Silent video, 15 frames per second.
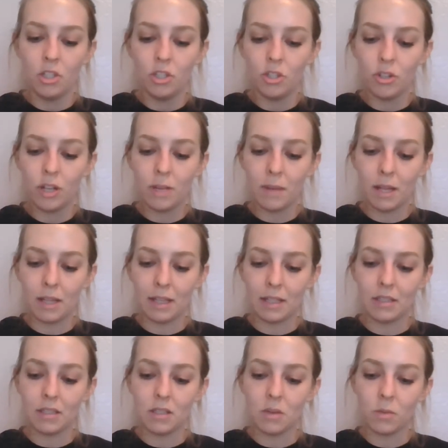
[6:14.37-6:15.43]
Judy
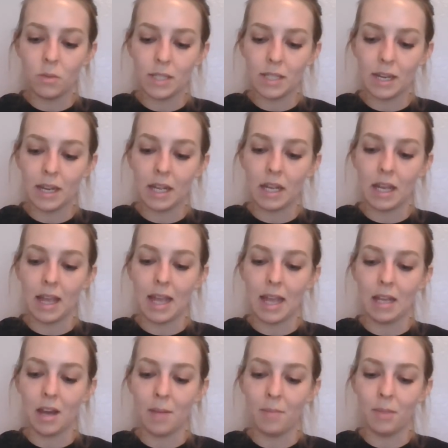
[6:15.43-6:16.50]
Billings was sitting a
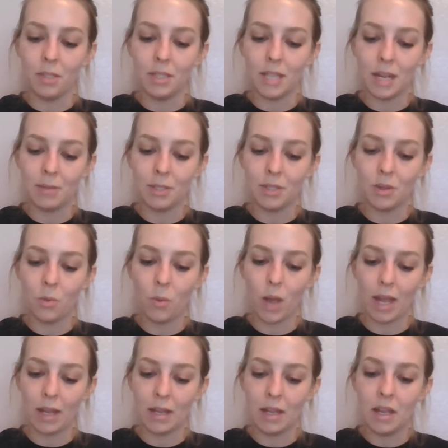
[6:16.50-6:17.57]
couple tables
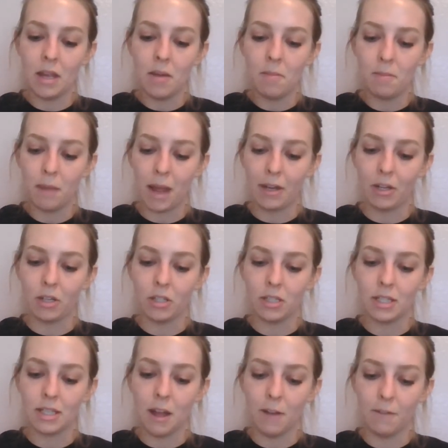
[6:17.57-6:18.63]
away by
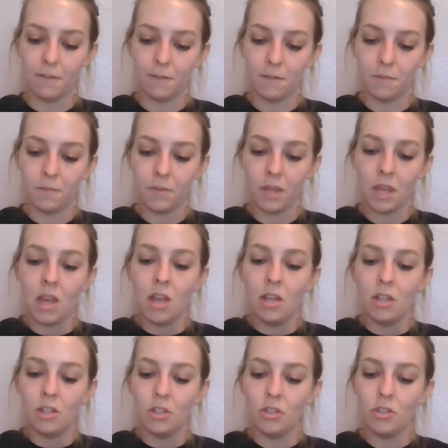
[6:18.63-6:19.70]
herself.
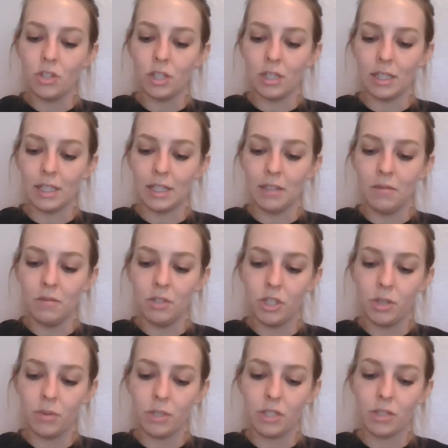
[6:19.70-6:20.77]
Usually,
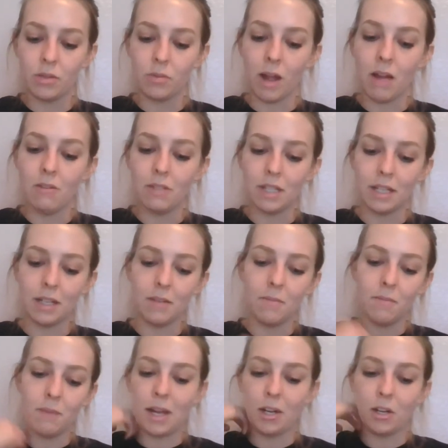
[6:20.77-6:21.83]
she was surrounded
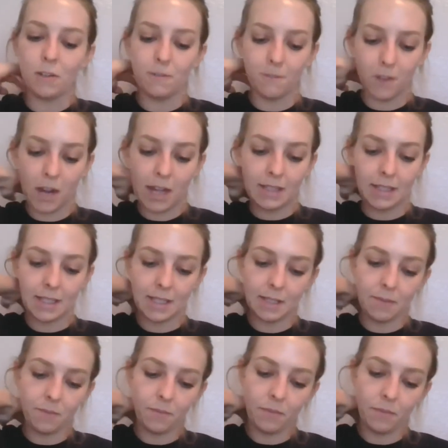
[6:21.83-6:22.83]
by her friends.